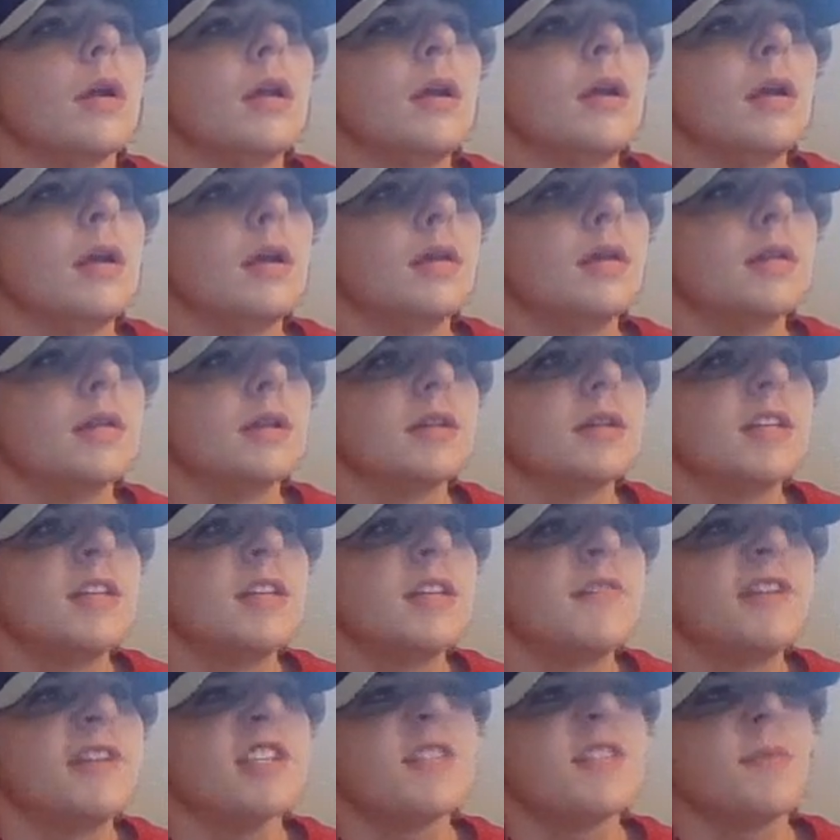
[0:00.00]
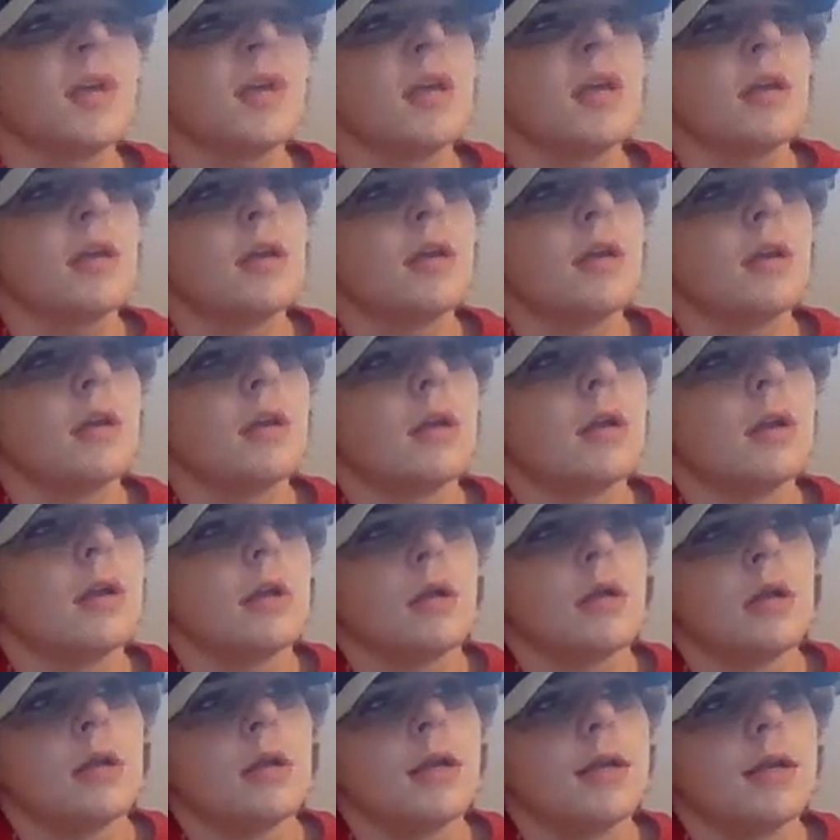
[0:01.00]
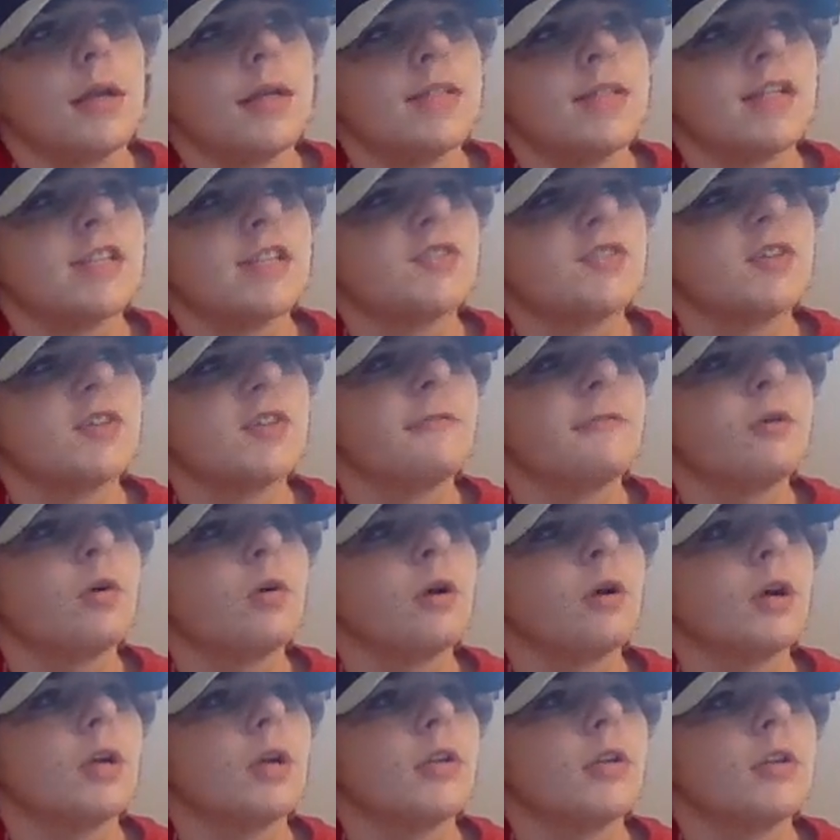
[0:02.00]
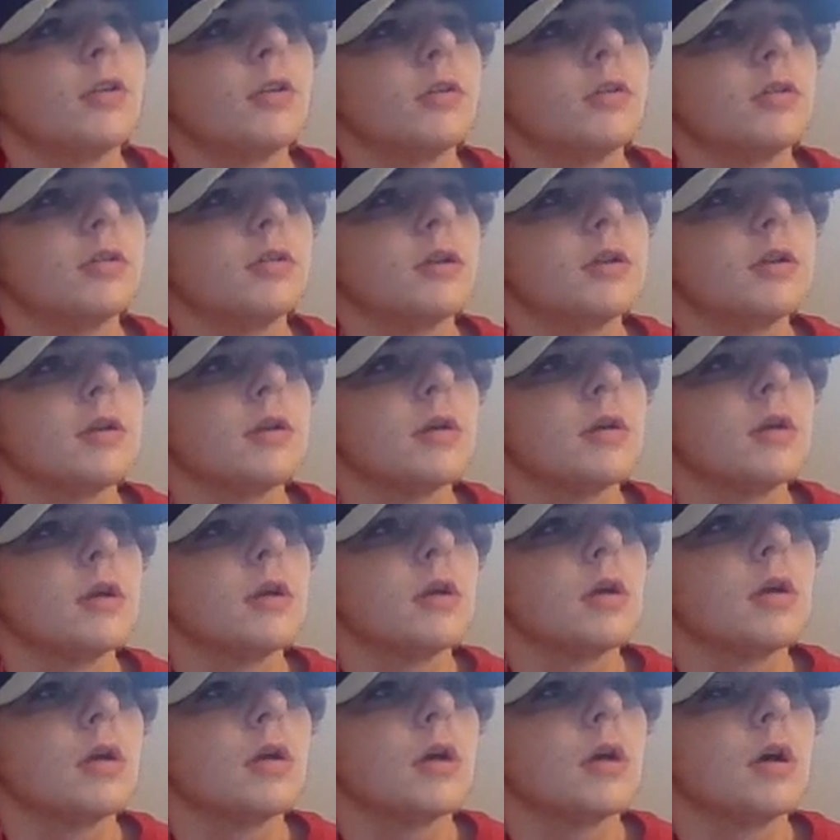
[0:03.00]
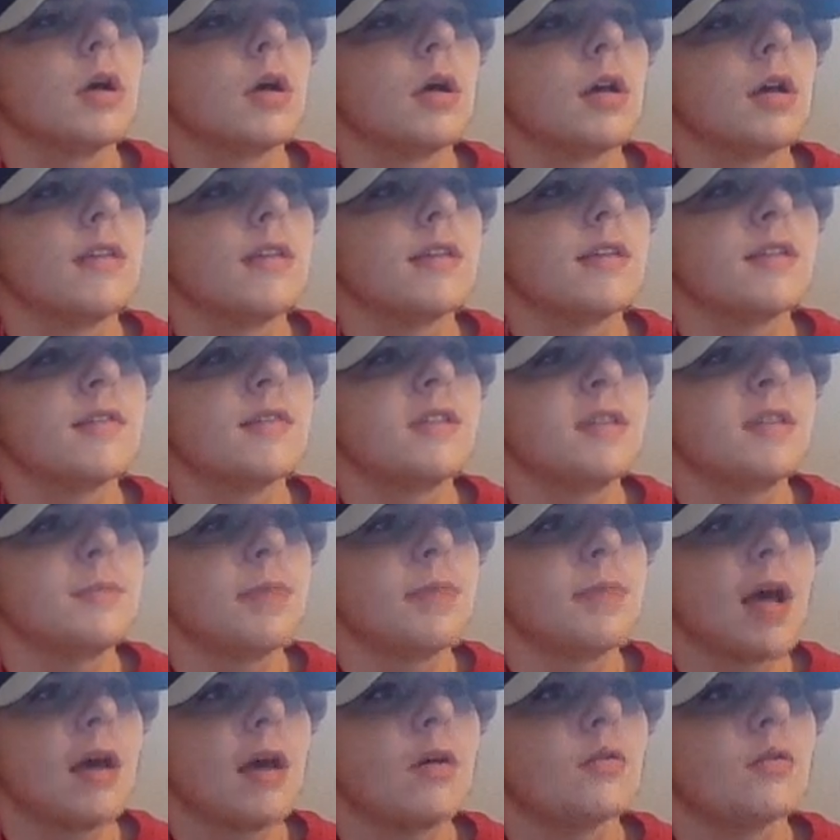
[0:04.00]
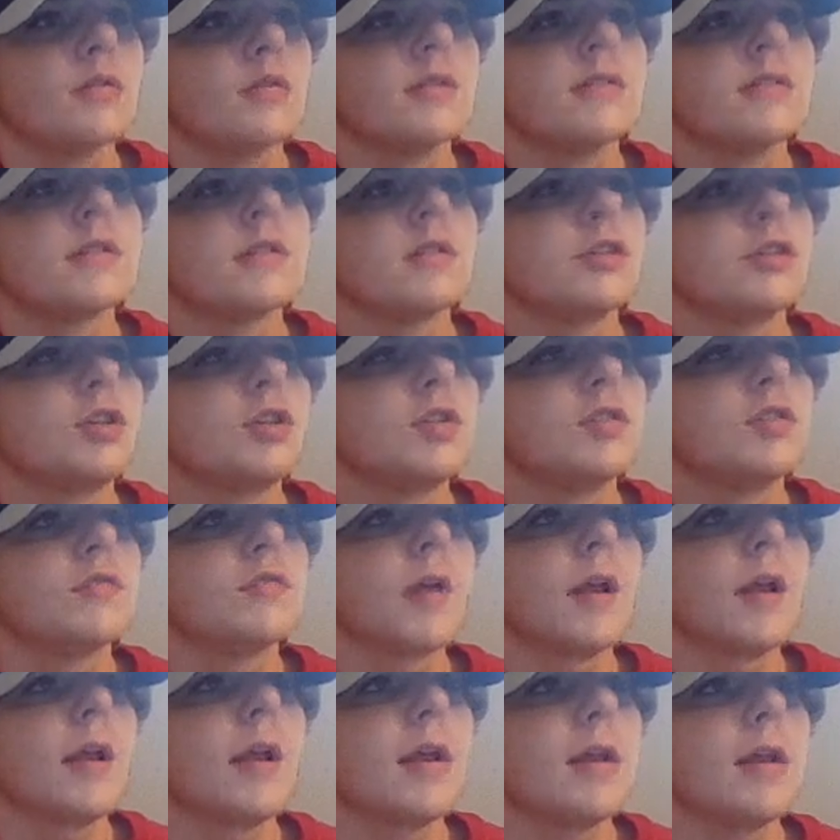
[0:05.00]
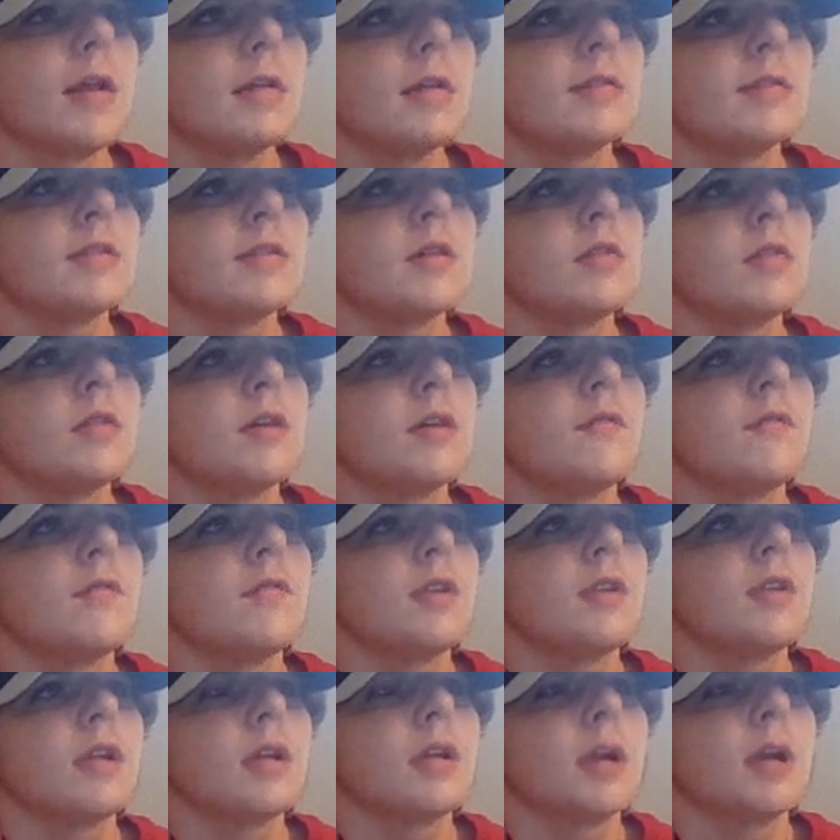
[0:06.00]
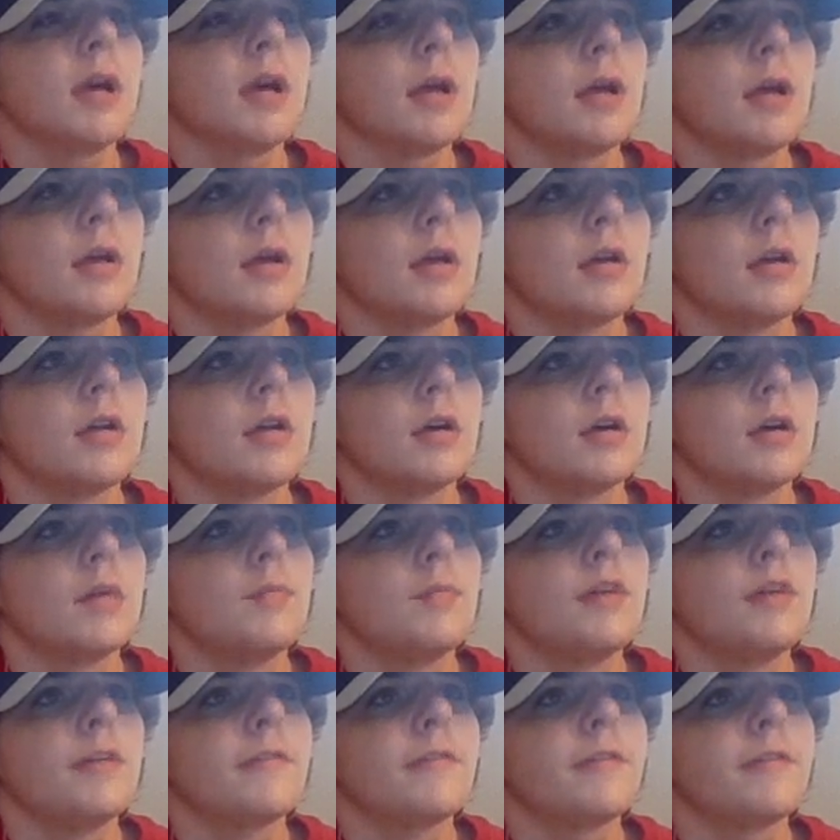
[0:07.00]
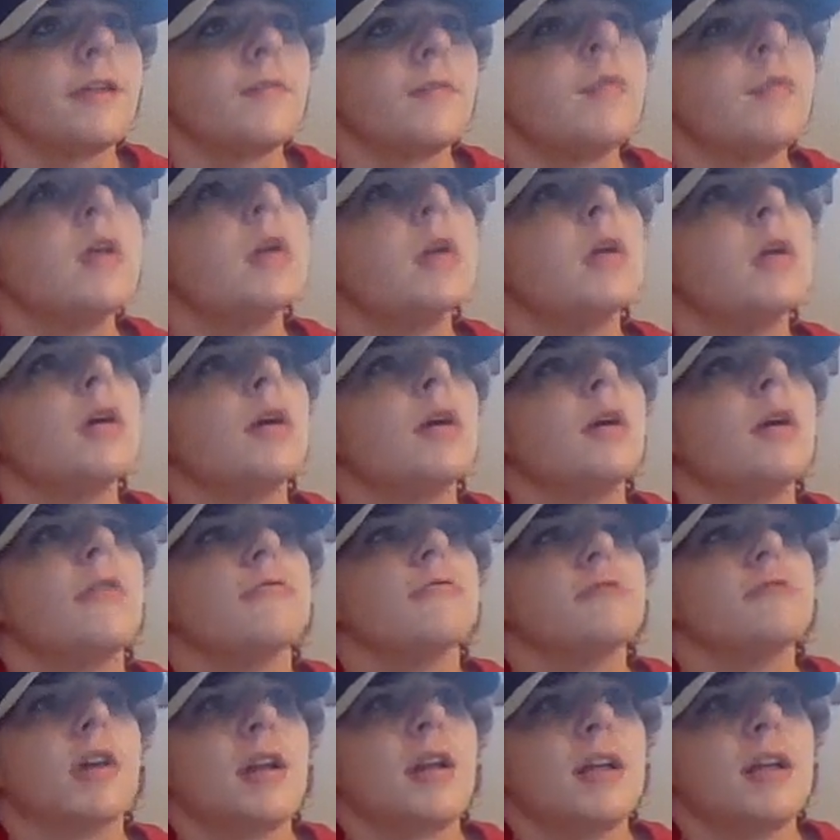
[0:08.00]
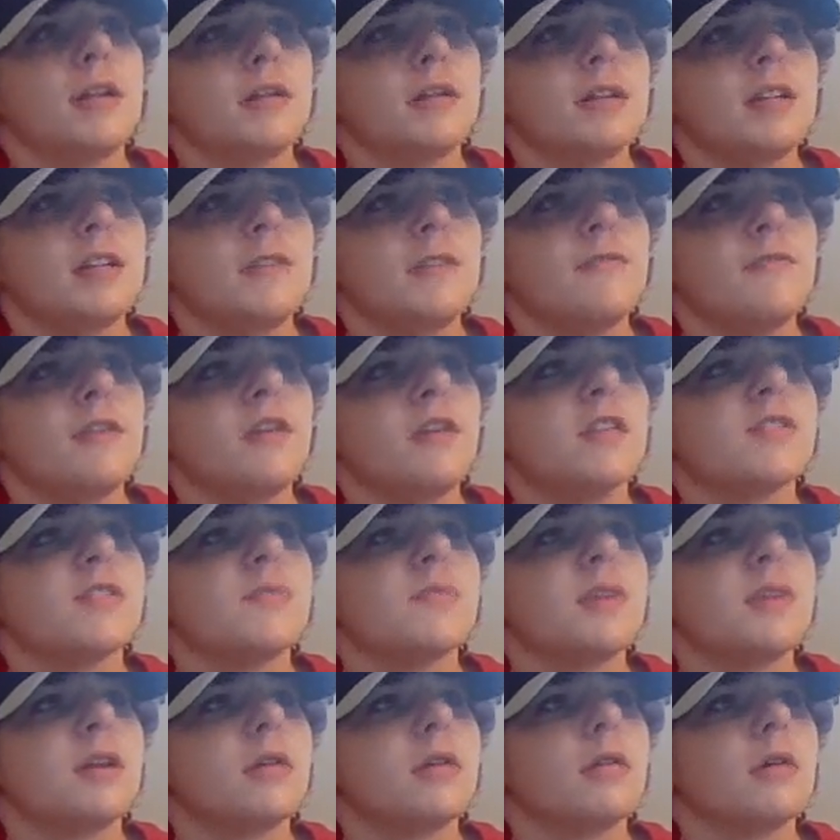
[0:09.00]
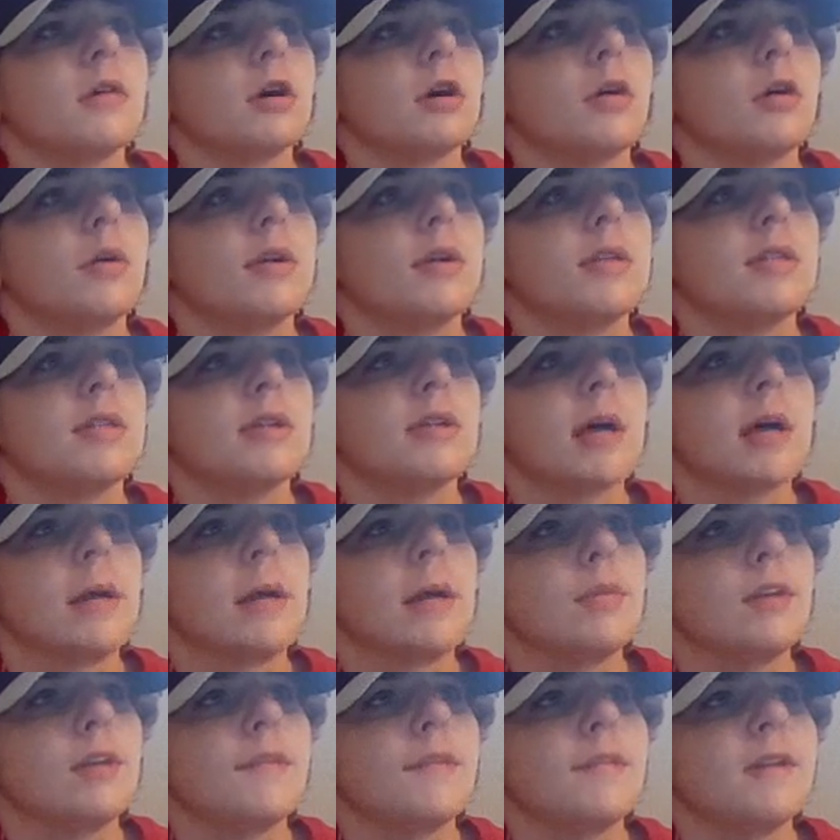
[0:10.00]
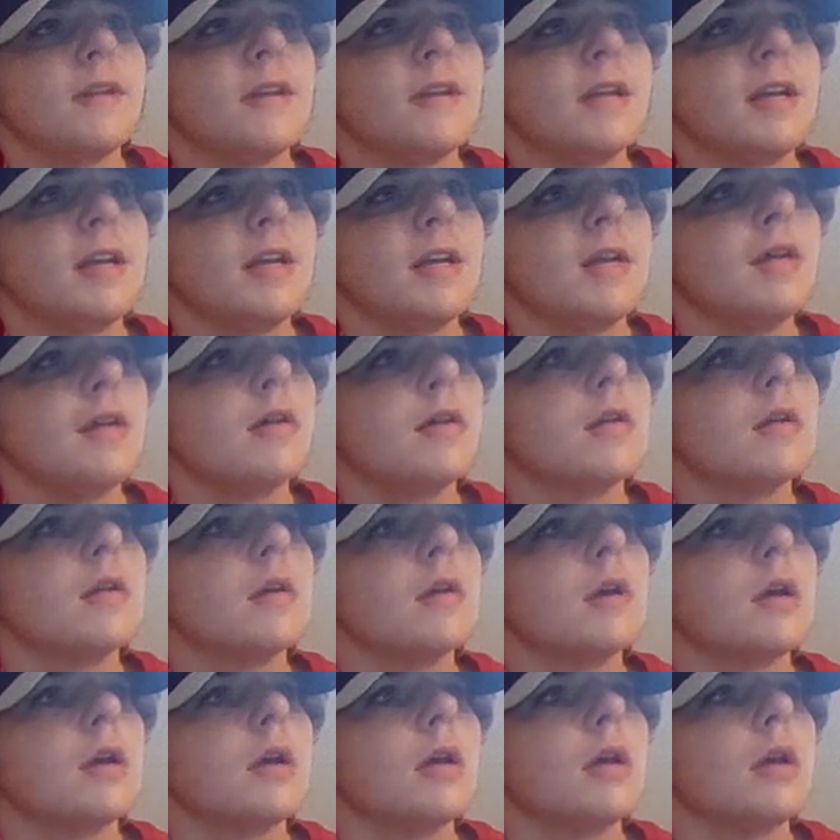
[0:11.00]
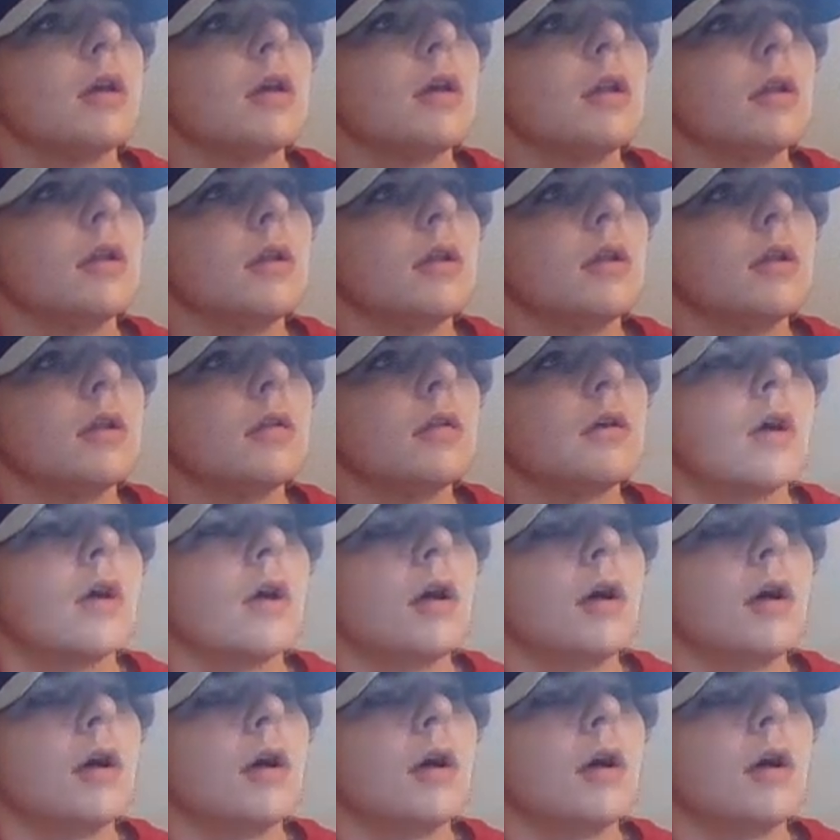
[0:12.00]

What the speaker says: He's a defenseman. He is 6'4", 217 pounds, shoots right-handed, so definitely a good pick for them. Right-handed defensemen are always, I believe, in need, and